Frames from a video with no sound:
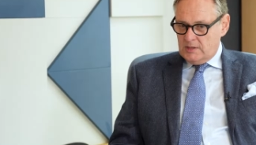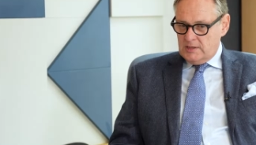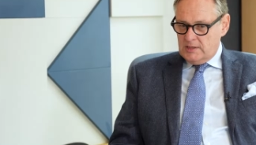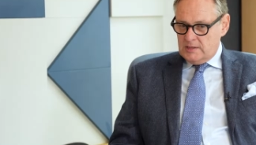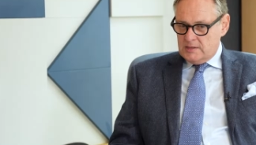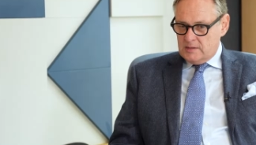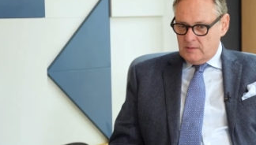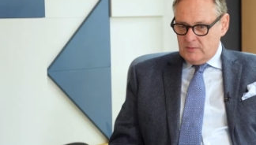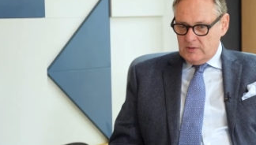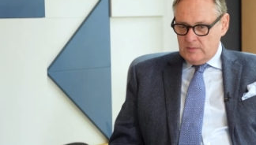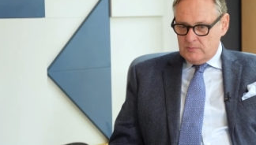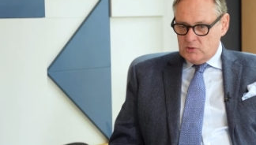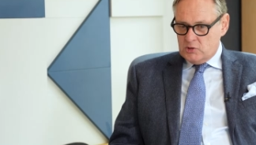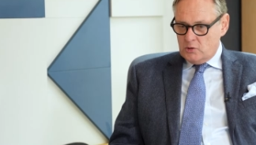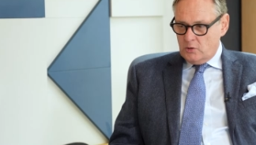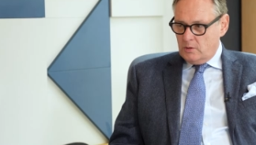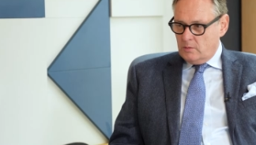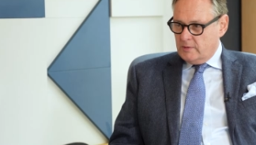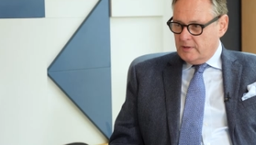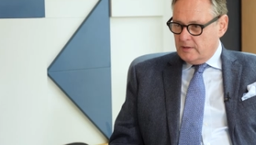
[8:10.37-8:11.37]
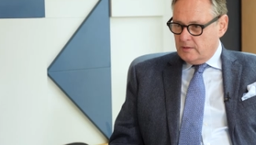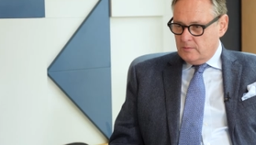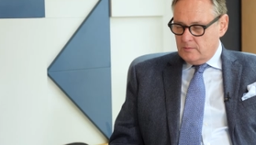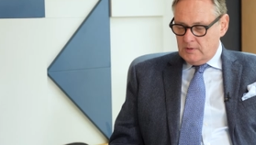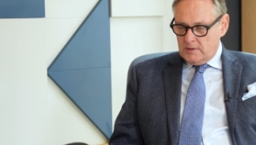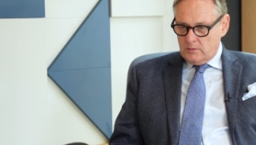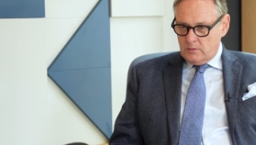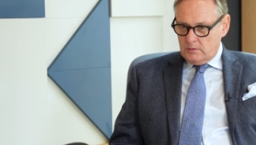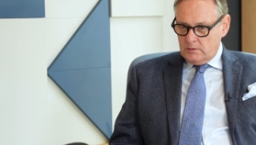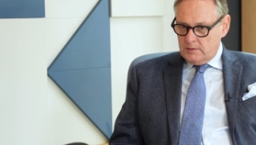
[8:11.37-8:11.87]
is. I mean, I'm sure we're
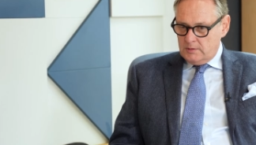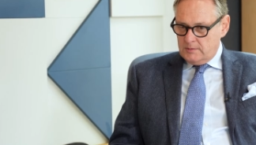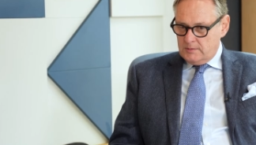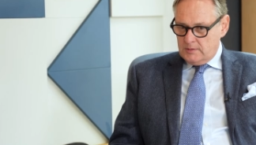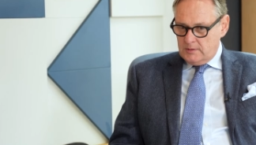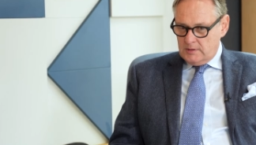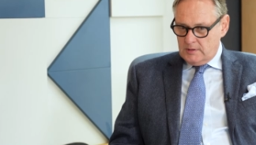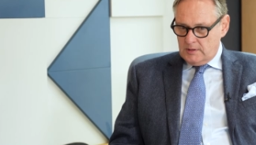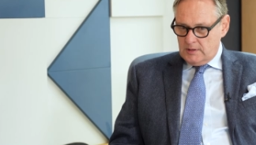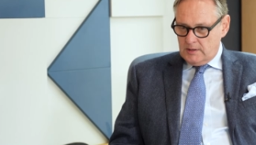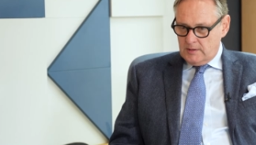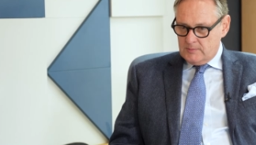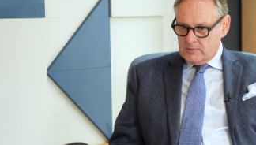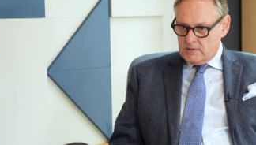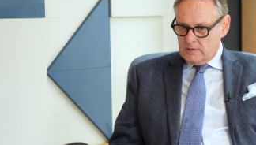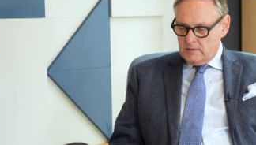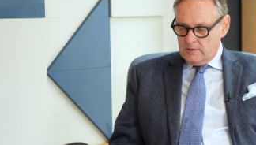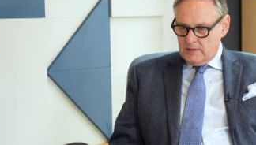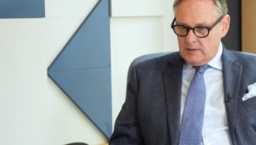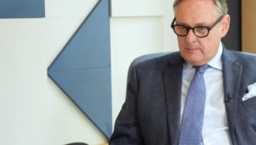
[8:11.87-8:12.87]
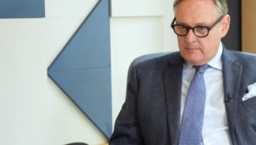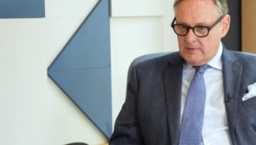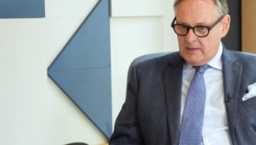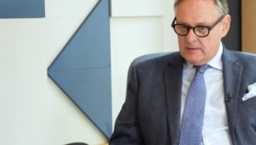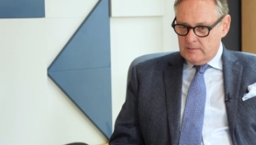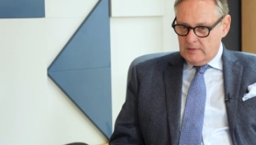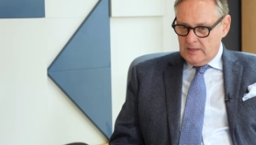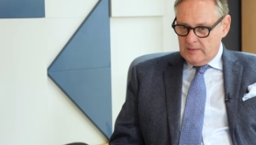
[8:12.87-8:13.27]
we're all absolutely an